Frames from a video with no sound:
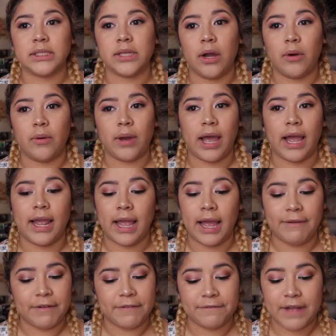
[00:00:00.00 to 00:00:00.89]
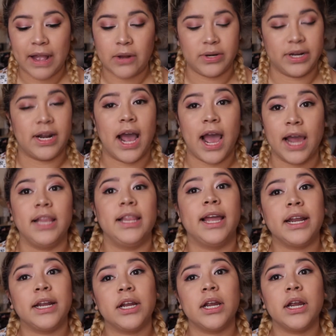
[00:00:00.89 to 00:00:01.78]
so I haven't found an
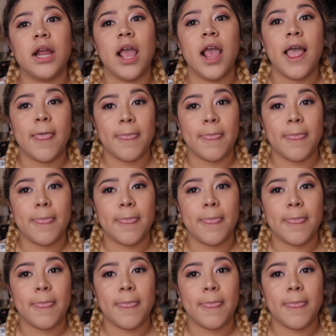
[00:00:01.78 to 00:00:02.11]
eyeliner